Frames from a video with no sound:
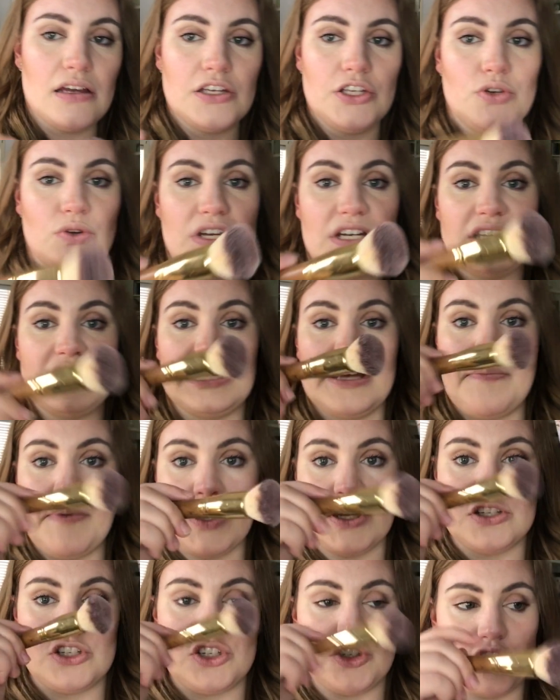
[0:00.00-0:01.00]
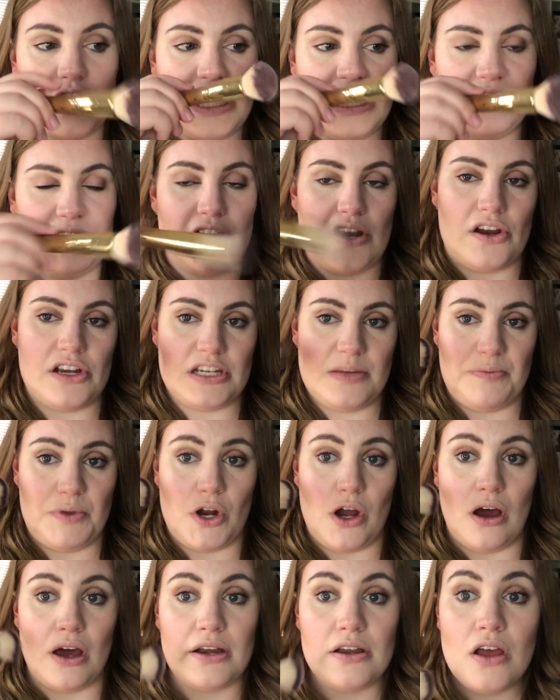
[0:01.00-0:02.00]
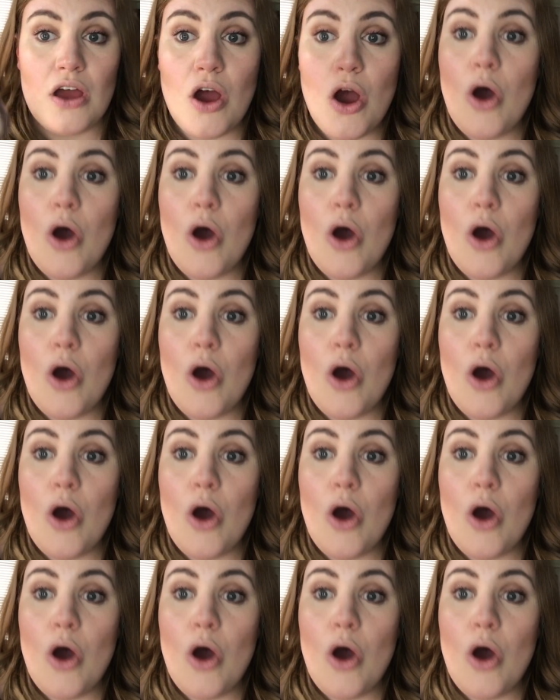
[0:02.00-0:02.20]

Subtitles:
You can dip it straight in there and dip it on,